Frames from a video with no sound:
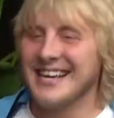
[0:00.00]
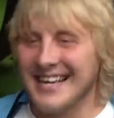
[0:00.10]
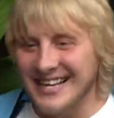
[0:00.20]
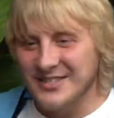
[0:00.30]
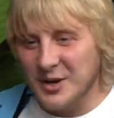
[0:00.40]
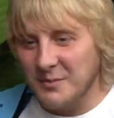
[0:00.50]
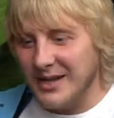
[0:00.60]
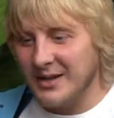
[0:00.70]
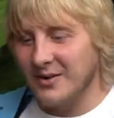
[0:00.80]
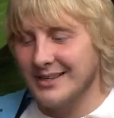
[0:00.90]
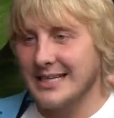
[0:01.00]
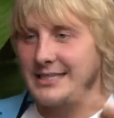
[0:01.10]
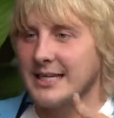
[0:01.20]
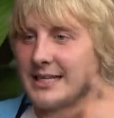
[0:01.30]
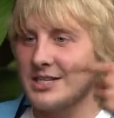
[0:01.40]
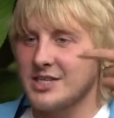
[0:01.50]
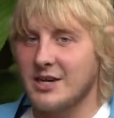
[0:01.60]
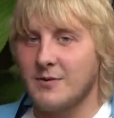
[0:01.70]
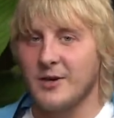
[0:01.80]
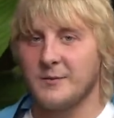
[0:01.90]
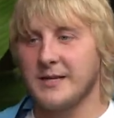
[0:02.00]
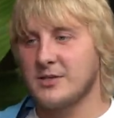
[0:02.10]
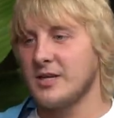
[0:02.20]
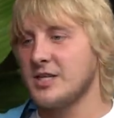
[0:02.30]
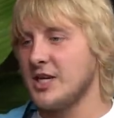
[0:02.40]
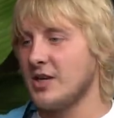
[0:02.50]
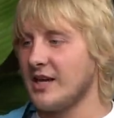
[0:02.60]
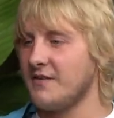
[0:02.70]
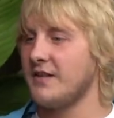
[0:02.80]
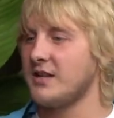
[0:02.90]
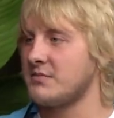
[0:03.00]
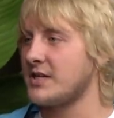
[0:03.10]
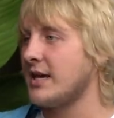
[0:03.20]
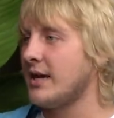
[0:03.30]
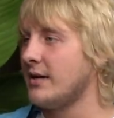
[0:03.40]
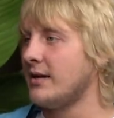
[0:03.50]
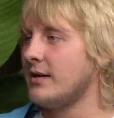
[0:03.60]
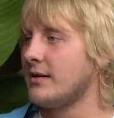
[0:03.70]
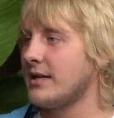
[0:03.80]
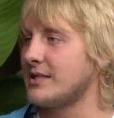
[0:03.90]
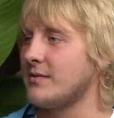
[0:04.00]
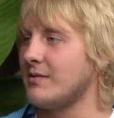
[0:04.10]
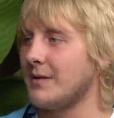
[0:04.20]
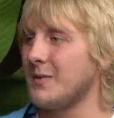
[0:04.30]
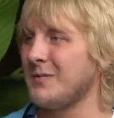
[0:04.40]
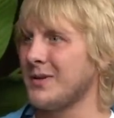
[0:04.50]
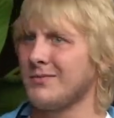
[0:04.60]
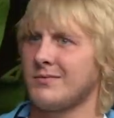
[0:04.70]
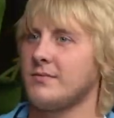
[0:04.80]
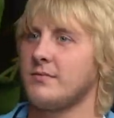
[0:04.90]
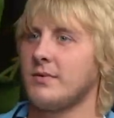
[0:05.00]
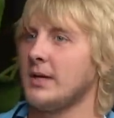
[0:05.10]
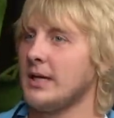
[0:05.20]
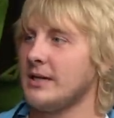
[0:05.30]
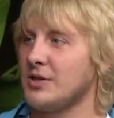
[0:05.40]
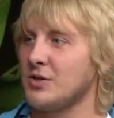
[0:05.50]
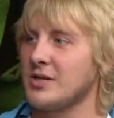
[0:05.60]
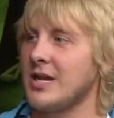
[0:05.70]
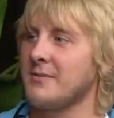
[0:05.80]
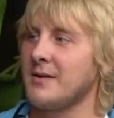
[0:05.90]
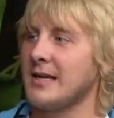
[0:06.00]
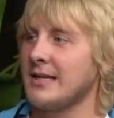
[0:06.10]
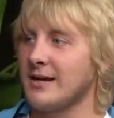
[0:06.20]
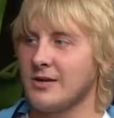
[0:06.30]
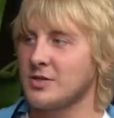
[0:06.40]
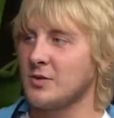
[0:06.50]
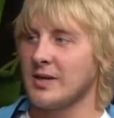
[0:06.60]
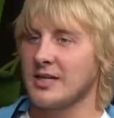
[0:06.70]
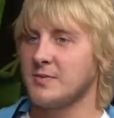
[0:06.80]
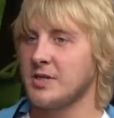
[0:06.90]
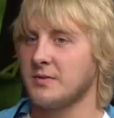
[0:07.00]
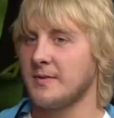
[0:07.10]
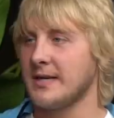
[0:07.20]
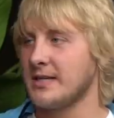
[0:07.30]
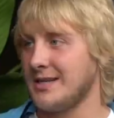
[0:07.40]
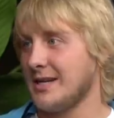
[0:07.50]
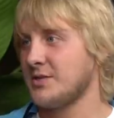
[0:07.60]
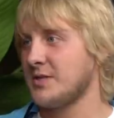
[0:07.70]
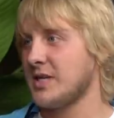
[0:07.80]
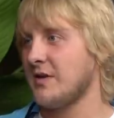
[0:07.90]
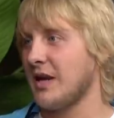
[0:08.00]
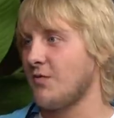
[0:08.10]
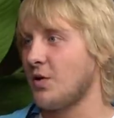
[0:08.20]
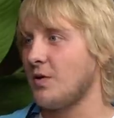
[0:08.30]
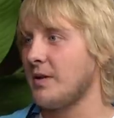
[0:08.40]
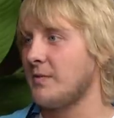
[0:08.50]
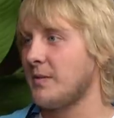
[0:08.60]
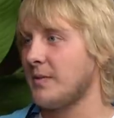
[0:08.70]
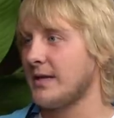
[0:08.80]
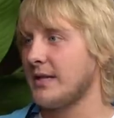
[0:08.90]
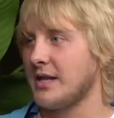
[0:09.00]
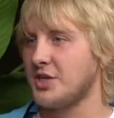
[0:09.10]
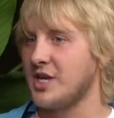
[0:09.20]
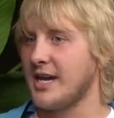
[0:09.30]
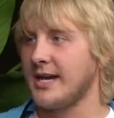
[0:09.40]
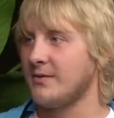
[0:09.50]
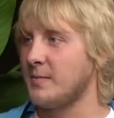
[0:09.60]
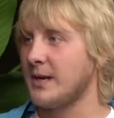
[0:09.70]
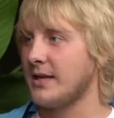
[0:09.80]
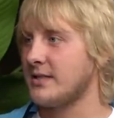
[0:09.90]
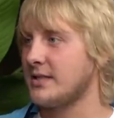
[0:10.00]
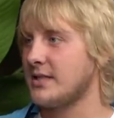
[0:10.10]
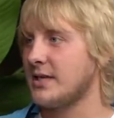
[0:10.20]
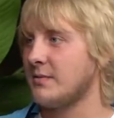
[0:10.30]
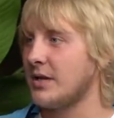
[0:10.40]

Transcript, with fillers: That's what I mean, though, lad. That's like the sick way up. That's what you see on like films and that. That's the, like, people don't, it doesn't happen like that. It's only like special players, like as we said, like Rooney and people like that, and Gerrard are breaking to the team that